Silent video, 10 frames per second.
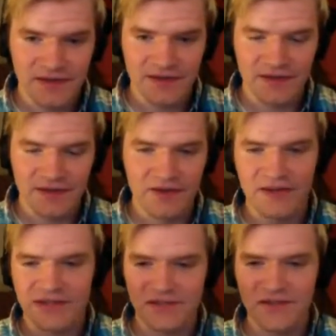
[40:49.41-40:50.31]
uh,
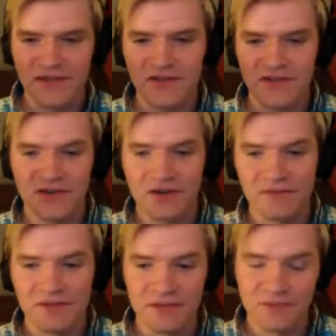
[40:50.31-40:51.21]
okay, so then you can
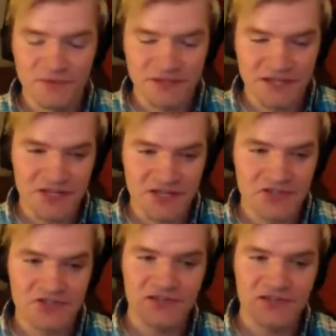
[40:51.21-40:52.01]
go after the implementation.